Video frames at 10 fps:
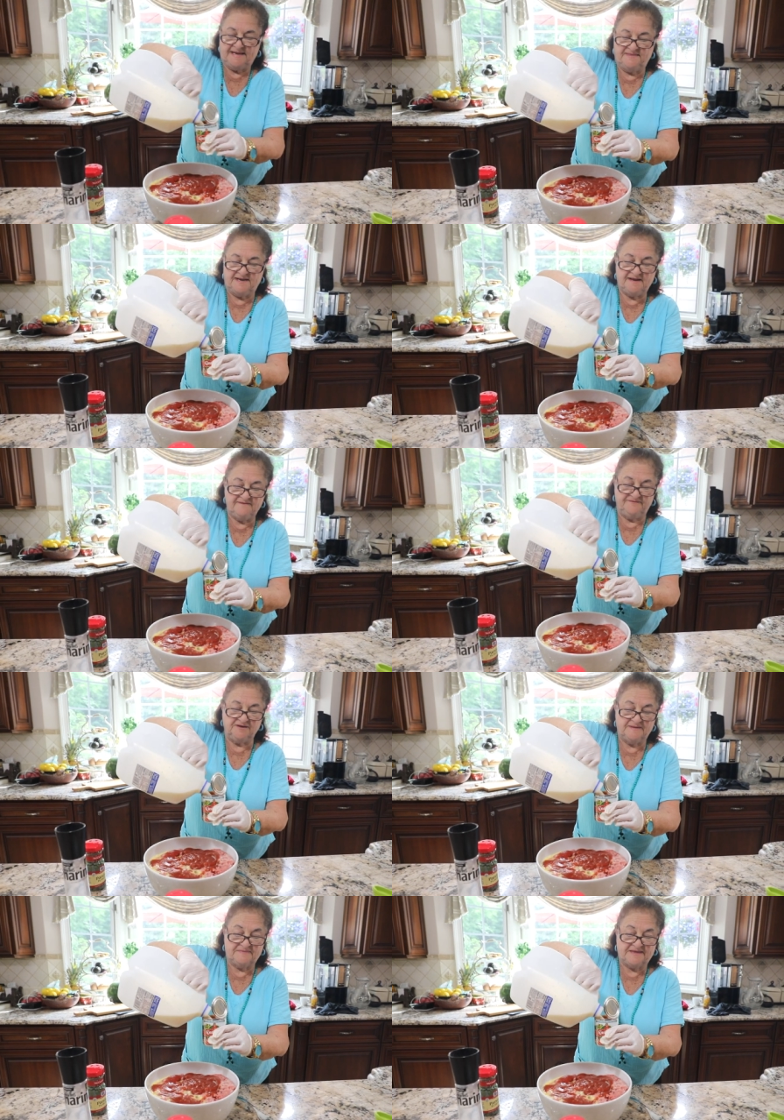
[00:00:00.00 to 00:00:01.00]
And then I
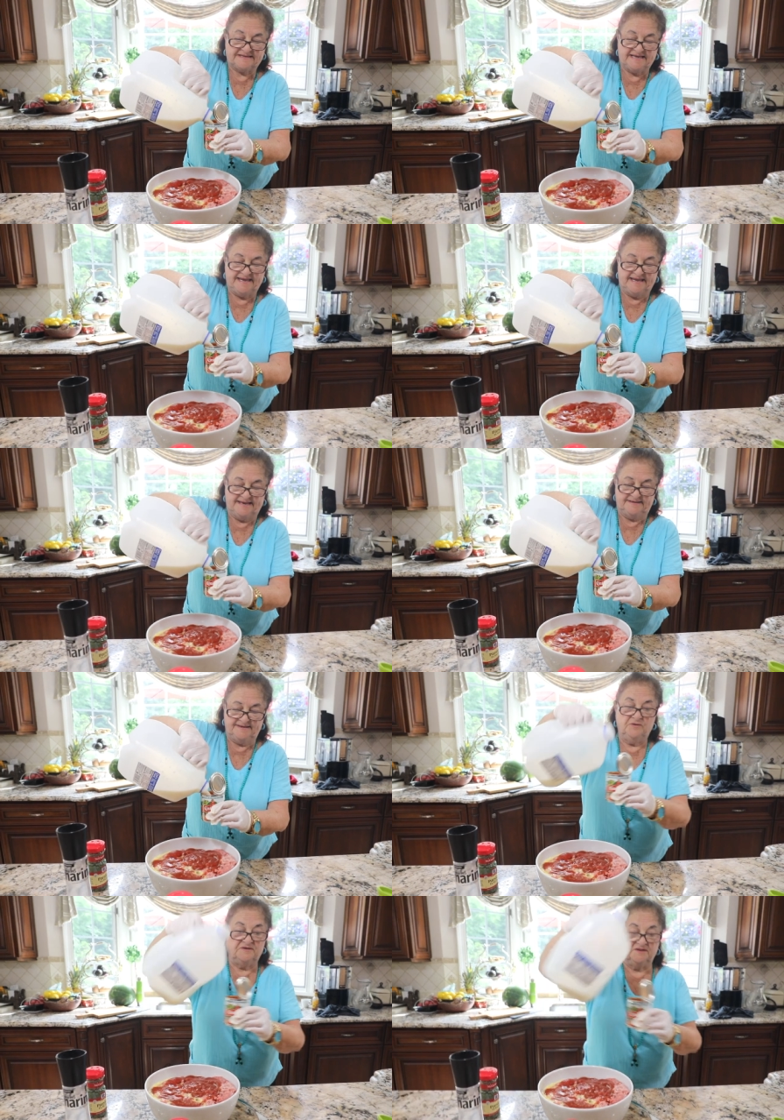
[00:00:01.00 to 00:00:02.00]
fill up that can
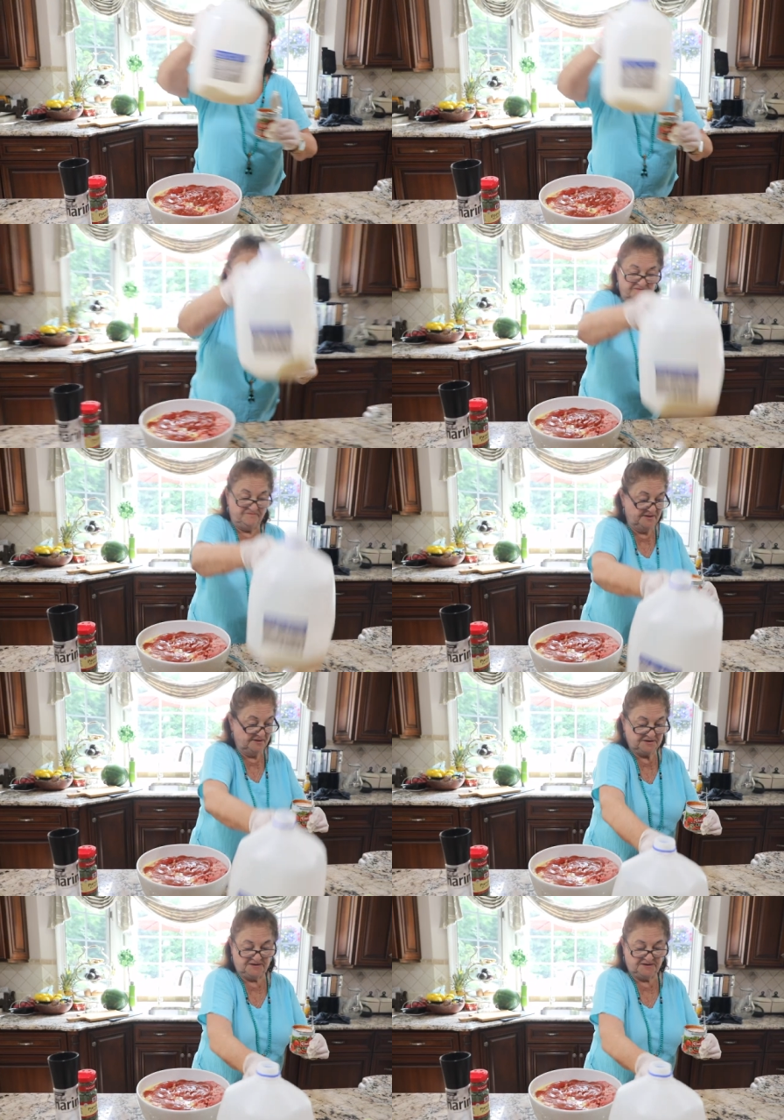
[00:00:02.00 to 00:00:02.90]
with a little bit of milk.